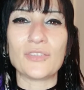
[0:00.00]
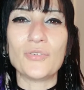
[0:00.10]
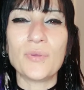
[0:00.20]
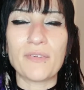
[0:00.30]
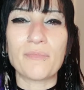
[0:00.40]

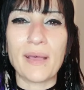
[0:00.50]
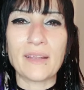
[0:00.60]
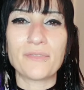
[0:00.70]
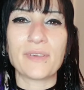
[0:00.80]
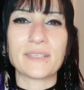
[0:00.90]
You have
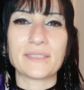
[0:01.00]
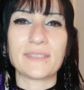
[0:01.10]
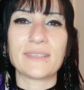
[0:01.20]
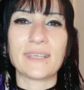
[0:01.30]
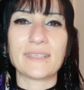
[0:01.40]

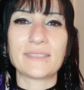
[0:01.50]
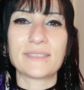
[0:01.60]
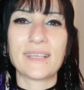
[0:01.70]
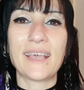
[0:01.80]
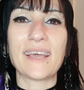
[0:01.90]
manifested
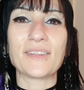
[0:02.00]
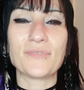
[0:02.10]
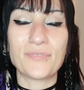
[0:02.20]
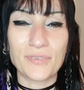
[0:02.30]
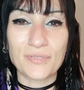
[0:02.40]
this and
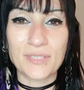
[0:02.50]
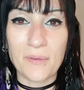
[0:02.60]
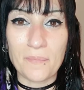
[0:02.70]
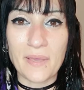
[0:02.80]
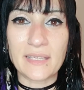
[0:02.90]
it feels
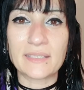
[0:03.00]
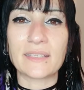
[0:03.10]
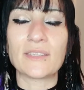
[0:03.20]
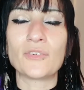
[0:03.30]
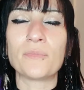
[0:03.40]

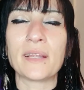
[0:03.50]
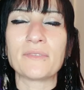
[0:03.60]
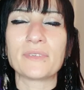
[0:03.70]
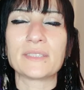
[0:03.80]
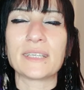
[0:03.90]
amazing that your
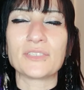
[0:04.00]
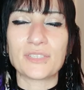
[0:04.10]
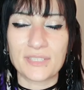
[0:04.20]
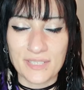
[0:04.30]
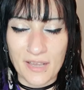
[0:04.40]

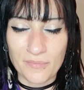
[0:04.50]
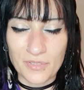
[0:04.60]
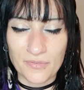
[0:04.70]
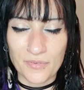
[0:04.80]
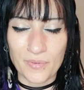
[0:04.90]
manifestation has come
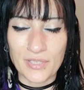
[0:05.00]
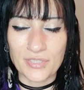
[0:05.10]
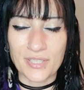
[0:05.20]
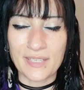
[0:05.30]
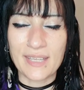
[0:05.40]
to
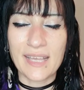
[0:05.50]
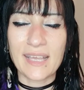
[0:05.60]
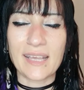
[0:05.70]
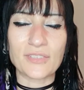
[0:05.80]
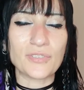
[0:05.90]
fruition
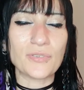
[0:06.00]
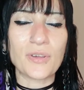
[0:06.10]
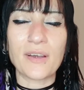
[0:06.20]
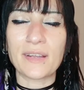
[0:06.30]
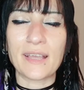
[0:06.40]
and you
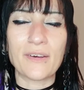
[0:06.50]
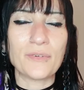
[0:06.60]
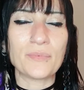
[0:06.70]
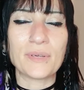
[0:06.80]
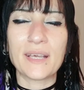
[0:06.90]
can't
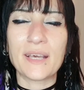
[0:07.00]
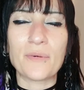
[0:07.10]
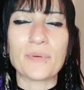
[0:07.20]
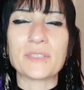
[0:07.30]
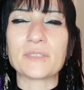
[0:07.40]
help
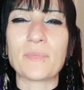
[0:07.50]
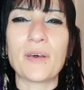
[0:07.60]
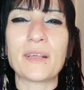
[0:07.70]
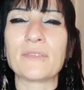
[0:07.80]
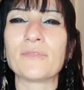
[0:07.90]
but
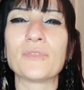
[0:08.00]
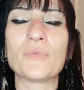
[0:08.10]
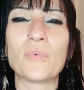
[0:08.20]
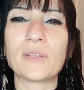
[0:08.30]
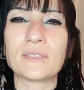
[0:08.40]
smile and
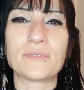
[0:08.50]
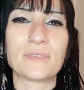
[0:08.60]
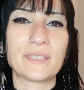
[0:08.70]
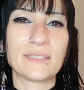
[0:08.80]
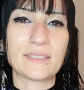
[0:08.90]
feel
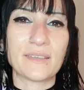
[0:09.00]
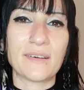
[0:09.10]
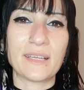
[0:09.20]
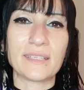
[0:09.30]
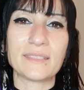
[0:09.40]
wonderful
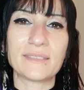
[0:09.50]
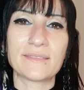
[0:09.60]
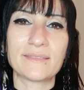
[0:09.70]
inside.